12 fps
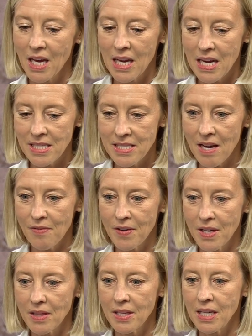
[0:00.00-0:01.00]
It
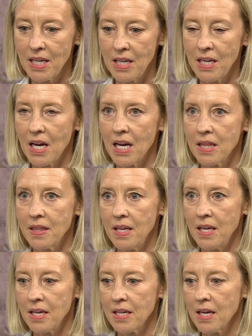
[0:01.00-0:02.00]
definitely, I
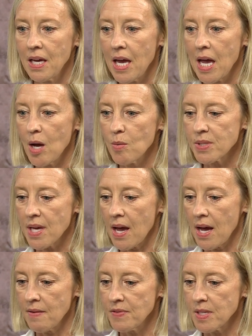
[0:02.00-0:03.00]
think, helps
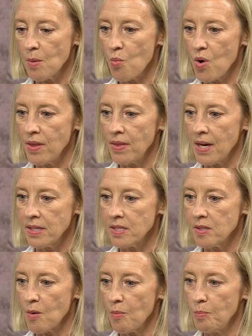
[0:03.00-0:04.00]
have someone
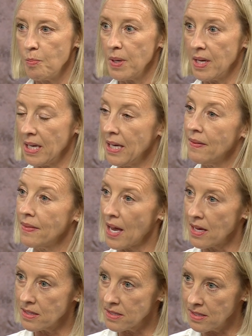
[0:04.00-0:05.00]
that's been in
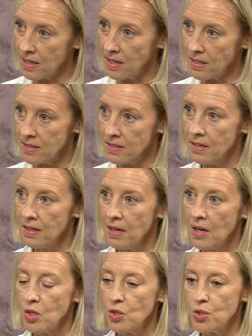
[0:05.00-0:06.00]
that seat
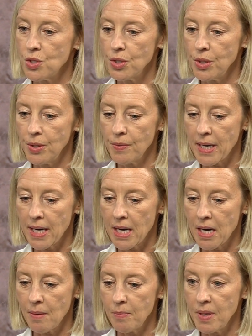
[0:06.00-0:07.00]
to
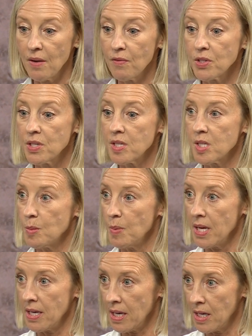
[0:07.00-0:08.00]
be able to
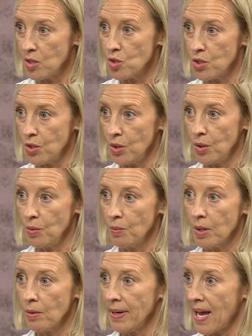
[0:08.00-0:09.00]
speak into
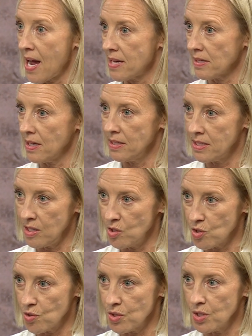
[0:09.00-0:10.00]
what are we asking
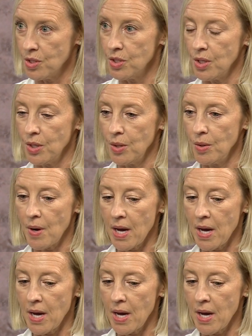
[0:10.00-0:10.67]
teachers to do,